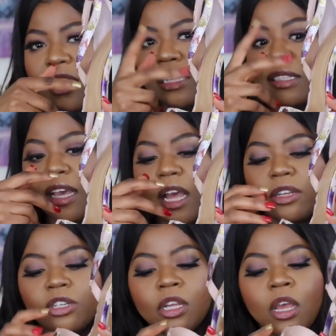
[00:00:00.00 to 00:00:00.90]

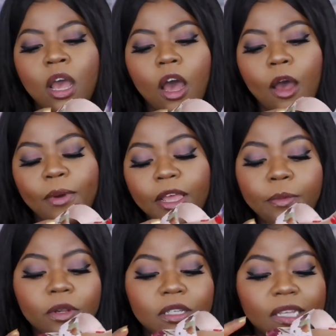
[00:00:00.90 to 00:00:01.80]
attached. I am
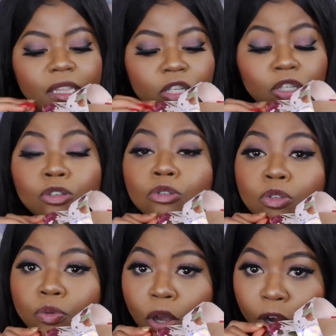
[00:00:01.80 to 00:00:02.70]
going to say these shoes
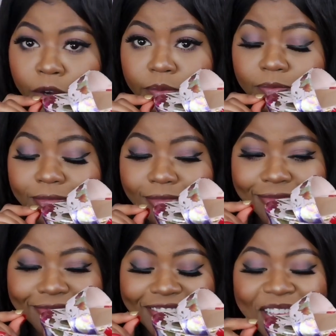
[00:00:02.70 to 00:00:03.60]
do hurt,
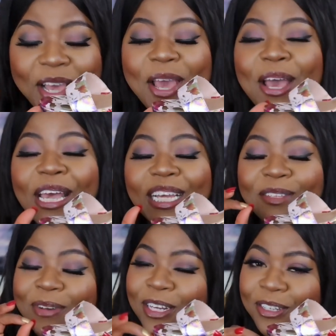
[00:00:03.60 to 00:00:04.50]

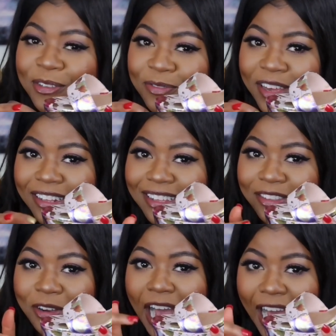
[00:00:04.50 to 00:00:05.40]
especially the fact that
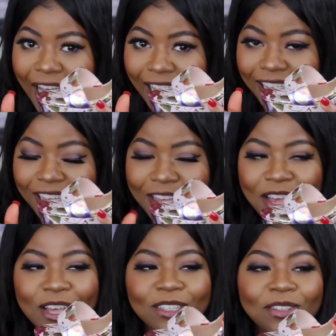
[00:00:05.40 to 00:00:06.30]
they're high.
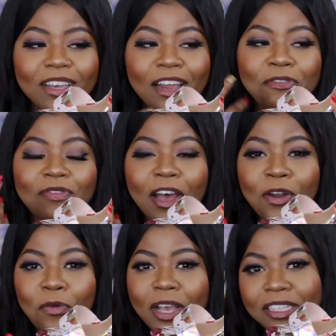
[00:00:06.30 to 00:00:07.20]
So you got to
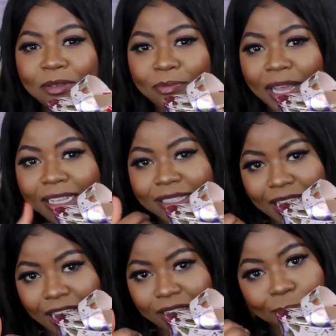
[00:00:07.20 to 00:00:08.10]
find a way to
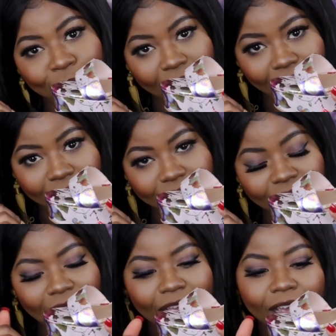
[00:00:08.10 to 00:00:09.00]
maintain the pain
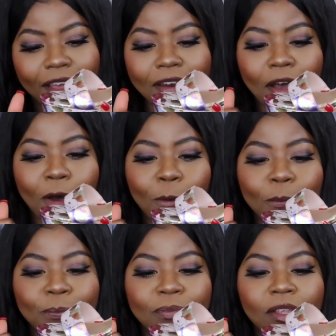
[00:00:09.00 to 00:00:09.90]

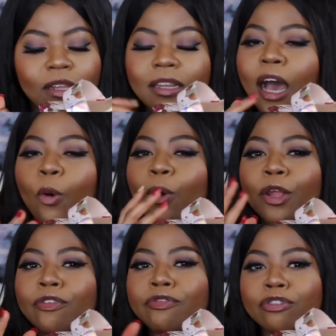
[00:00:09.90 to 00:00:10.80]
and not wear
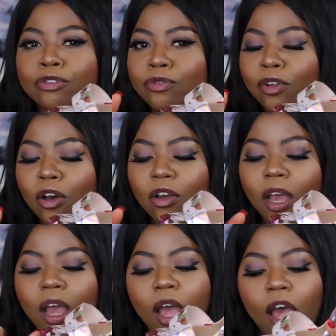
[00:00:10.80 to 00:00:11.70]
them for too long.
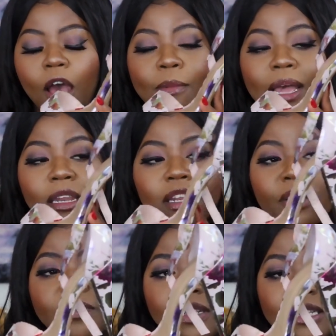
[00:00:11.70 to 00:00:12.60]
I
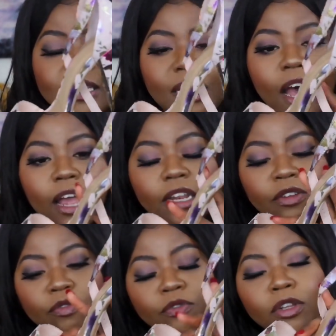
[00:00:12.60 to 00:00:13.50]
love the design.
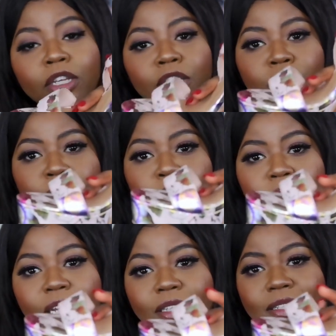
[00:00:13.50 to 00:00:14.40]
They're really cute.
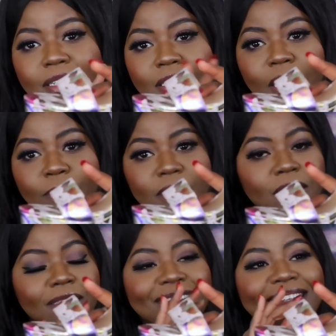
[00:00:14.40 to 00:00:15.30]
Like the
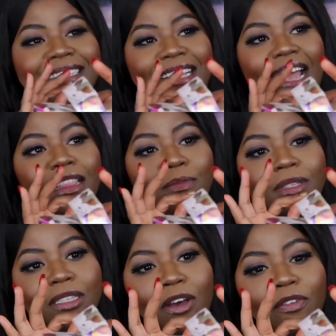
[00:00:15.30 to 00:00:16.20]
design
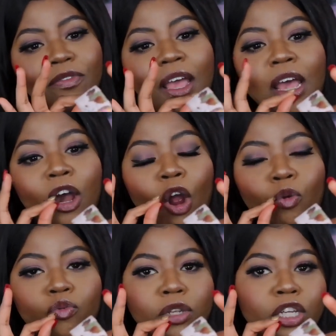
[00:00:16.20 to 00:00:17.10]
themselves are
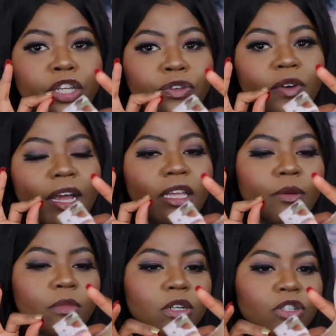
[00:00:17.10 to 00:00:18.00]
really cute. I
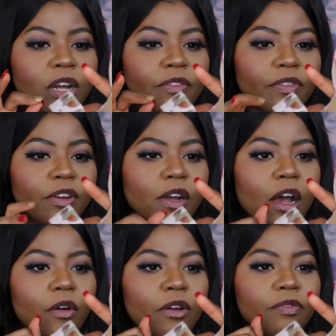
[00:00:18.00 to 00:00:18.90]
am going to try to figure
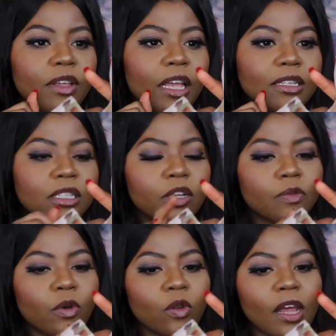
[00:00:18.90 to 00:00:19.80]
out if they sell
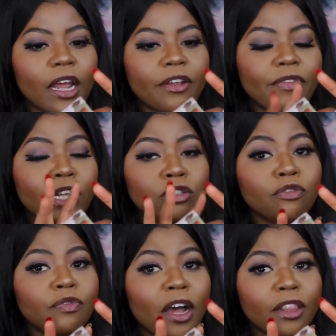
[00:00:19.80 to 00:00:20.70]
them online. If I do
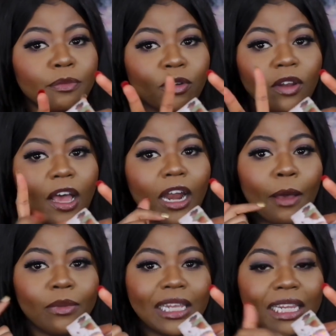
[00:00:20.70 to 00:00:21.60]
find them online,
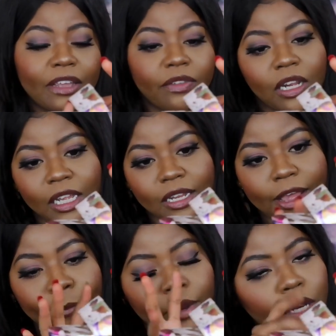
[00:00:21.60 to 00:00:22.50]
I'm going to leave the link
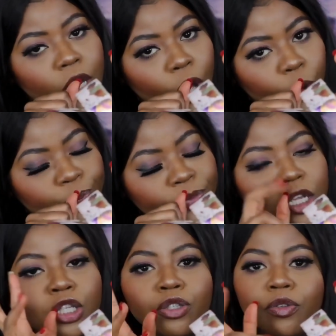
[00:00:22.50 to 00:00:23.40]
down below
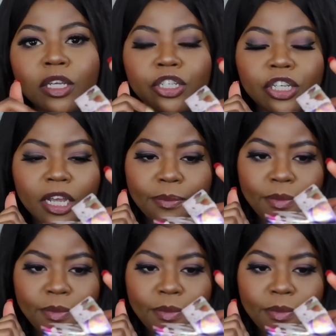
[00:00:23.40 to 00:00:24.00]
so you can check them